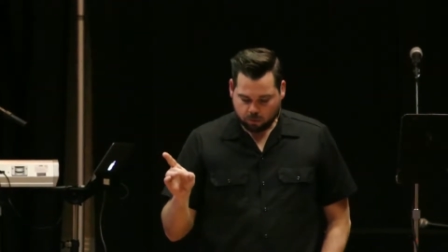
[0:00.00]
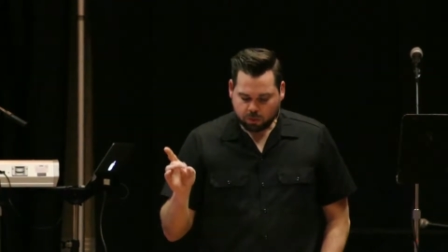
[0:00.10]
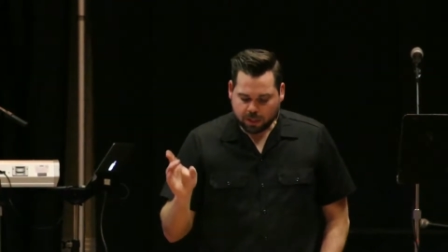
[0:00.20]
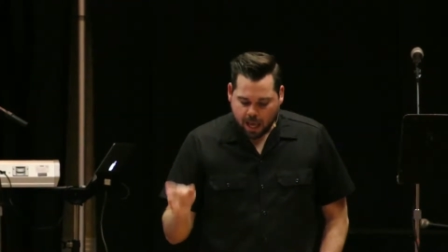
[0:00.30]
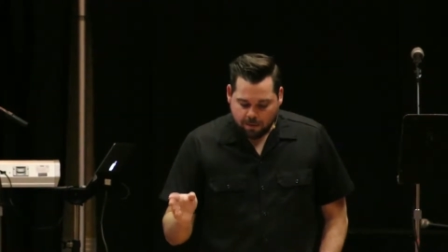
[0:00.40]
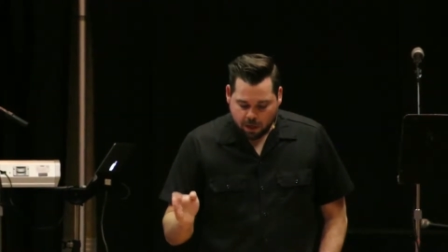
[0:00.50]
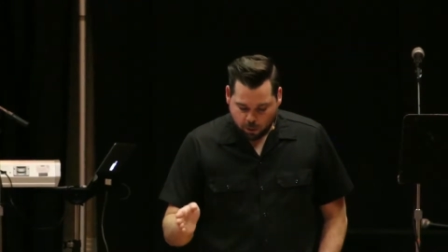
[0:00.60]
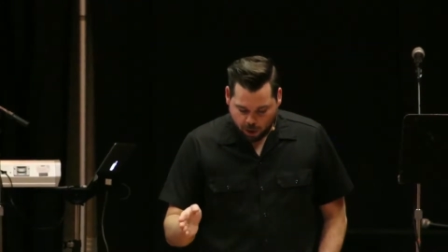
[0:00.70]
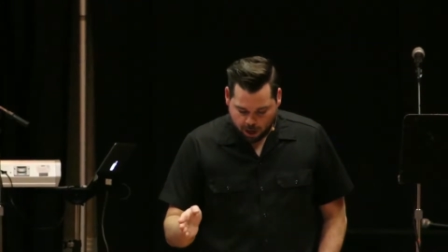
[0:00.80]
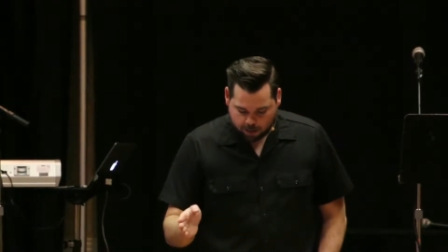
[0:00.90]
saving
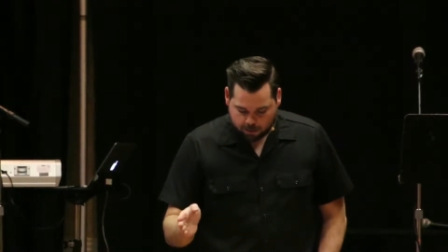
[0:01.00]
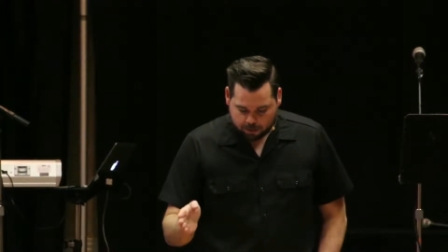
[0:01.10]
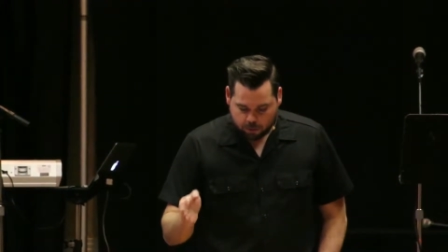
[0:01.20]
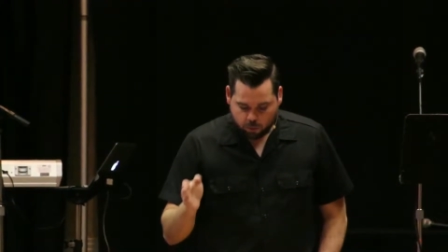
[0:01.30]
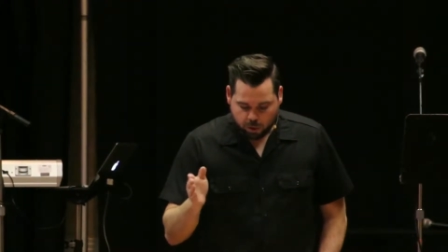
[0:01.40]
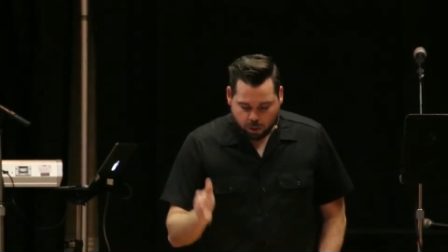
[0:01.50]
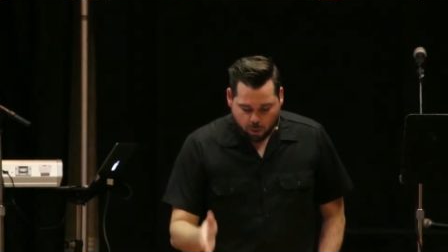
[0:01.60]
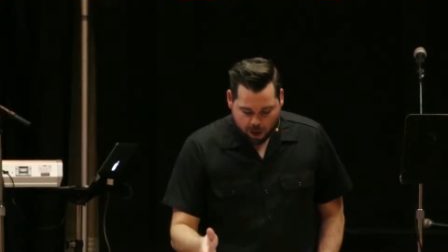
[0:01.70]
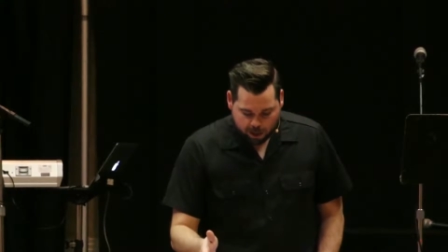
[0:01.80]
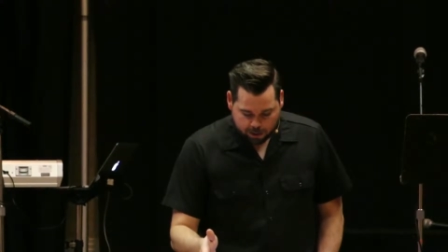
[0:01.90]
grace
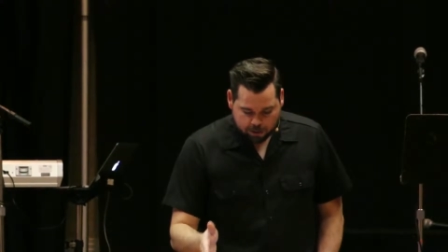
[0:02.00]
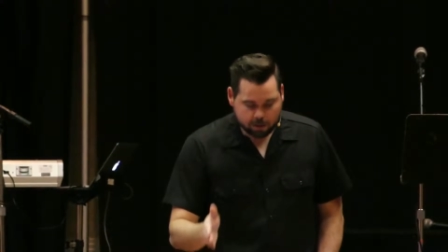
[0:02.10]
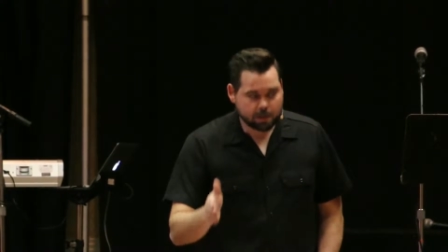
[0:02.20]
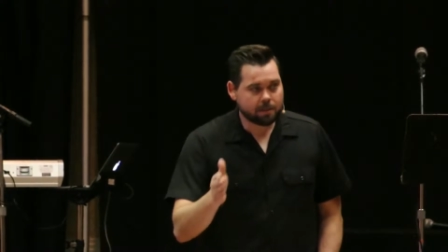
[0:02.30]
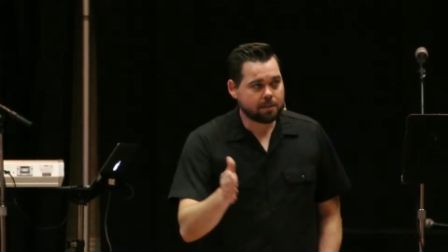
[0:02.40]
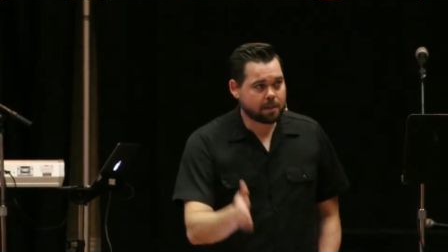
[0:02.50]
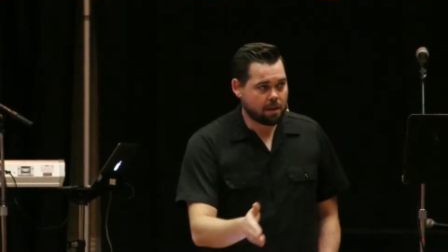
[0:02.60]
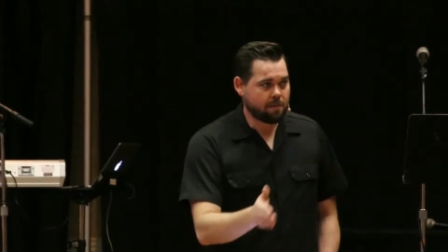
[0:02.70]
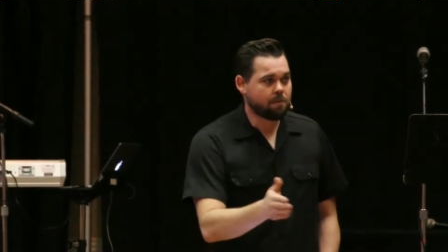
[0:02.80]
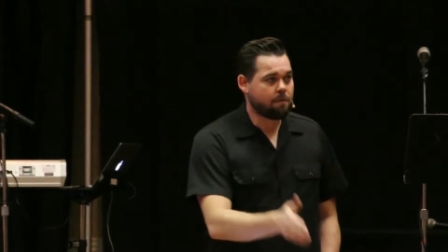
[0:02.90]
requires
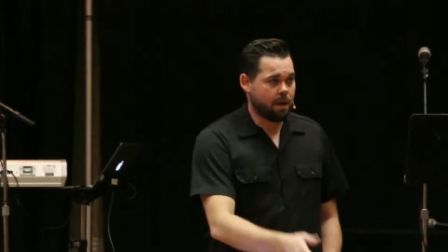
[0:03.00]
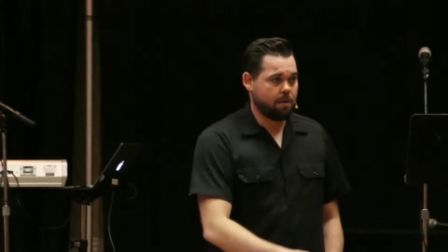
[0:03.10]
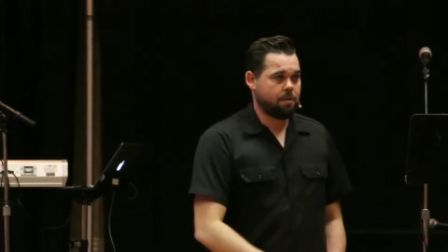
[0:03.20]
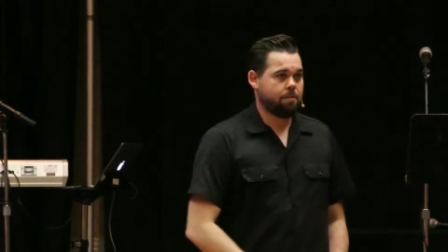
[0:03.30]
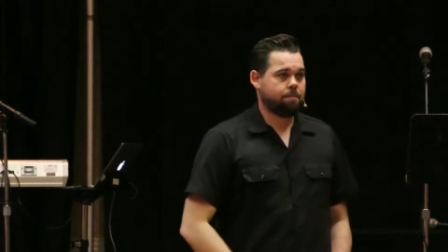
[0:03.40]
saving faith.